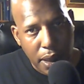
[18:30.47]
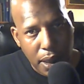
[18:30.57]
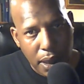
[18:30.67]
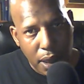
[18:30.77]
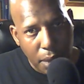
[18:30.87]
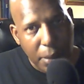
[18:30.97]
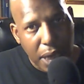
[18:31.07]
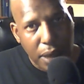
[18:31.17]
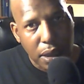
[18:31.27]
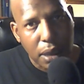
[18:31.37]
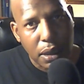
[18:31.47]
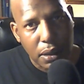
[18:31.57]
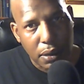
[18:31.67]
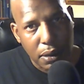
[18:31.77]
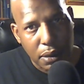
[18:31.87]
And I'm out of here.
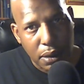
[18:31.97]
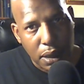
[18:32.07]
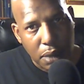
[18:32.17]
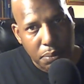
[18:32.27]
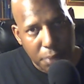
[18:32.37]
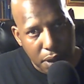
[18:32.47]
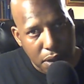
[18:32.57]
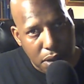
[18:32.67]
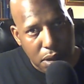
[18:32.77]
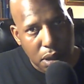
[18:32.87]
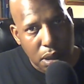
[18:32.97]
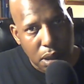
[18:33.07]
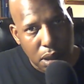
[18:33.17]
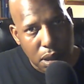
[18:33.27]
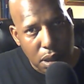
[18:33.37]
Peace
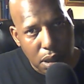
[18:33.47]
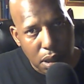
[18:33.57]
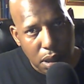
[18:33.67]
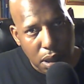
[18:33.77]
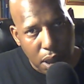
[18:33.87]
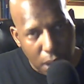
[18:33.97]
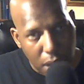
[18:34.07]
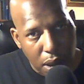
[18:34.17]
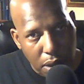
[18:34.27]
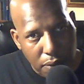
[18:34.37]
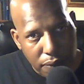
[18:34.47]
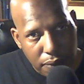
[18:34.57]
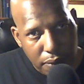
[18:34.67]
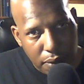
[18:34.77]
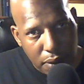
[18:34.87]
and love.
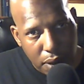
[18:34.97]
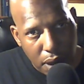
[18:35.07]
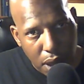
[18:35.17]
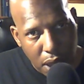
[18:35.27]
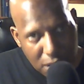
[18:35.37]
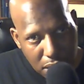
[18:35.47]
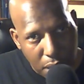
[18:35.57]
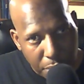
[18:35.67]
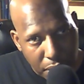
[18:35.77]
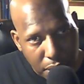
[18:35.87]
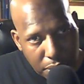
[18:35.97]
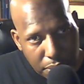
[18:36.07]
Assalamu alaikum.